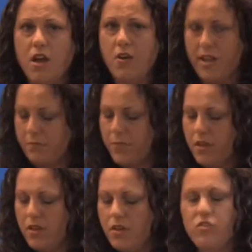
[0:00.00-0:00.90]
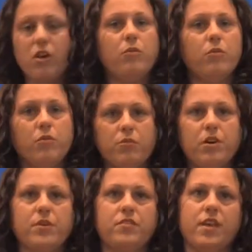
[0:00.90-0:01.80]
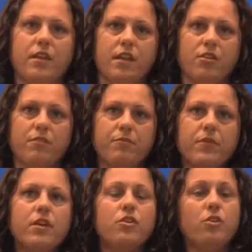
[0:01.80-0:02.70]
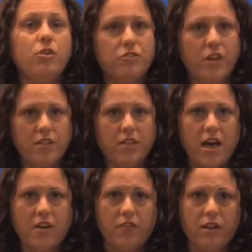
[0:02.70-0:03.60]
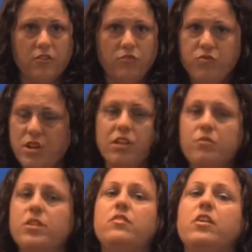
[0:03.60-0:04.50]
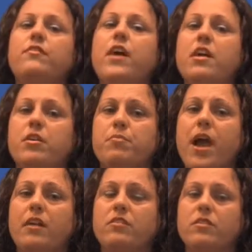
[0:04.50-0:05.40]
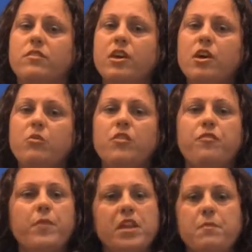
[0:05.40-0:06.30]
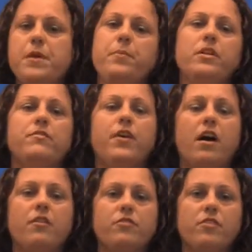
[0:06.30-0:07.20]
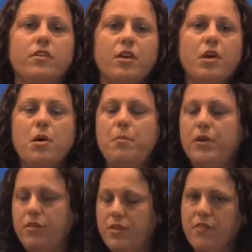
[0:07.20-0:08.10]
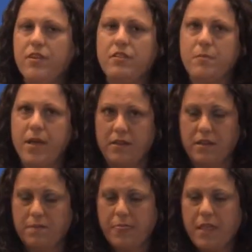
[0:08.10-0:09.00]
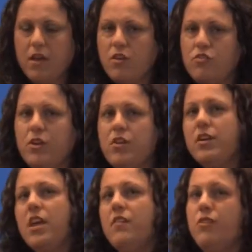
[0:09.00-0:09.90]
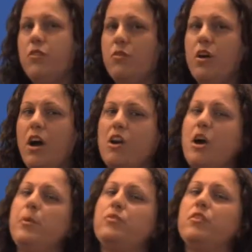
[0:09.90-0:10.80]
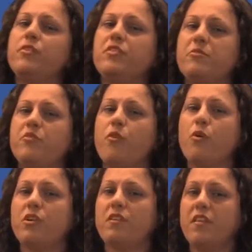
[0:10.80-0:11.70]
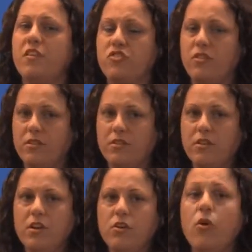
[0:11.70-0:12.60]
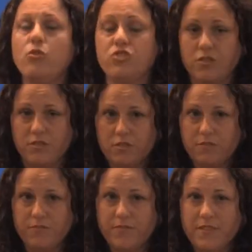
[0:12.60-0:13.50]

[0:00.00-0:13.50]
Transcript: All right, so what are we saying here? Google does have a really, really tough hiring practice with many people involved, but they're never independent. So here I gave you a couple of different types of organizational cultures.